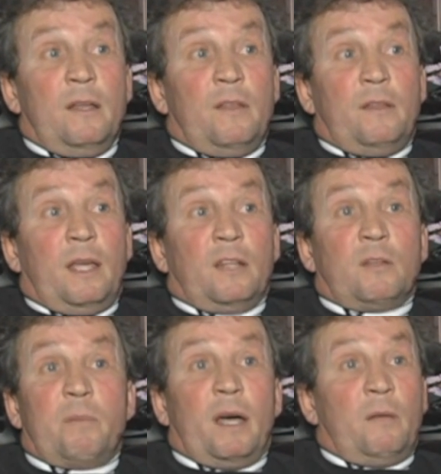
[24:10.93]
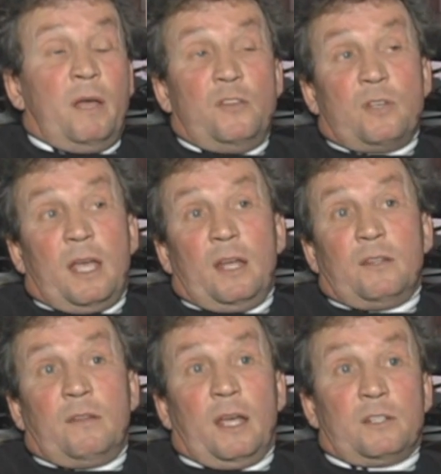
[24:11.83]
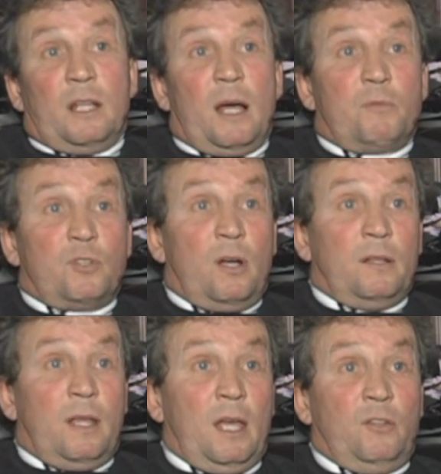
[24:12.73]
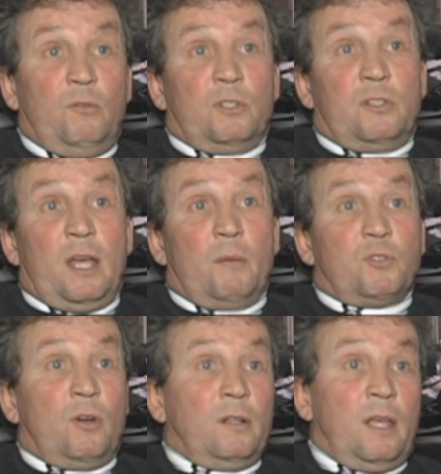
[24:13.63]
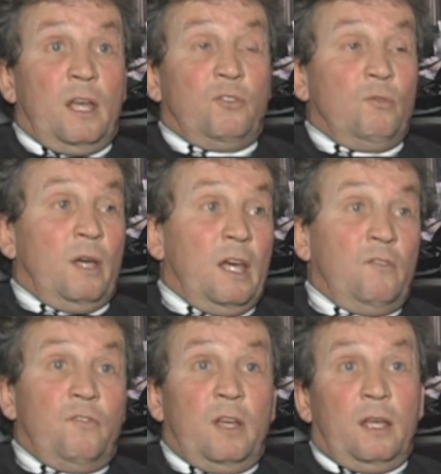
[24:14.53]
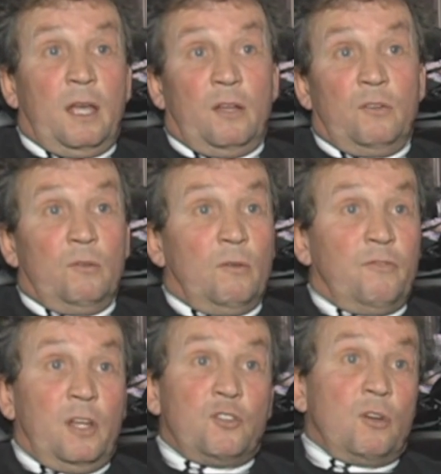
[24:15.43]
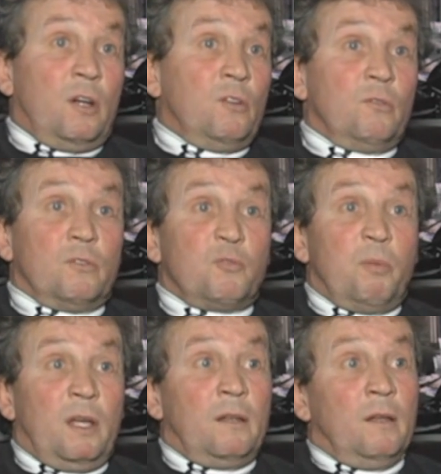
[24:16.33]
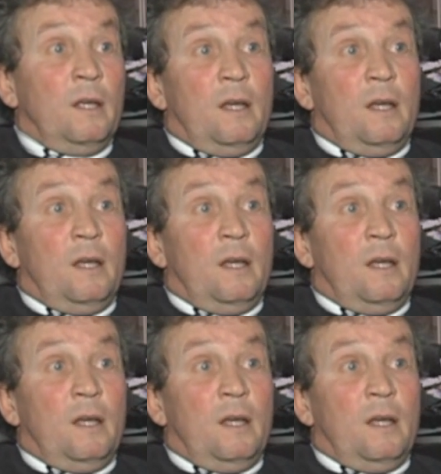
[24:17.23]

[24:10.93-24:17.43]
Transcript: They get to Bantam age. They can't take a slap shot, can't do a snap shot, can't do a head fake, can't do a fake shot into a spin.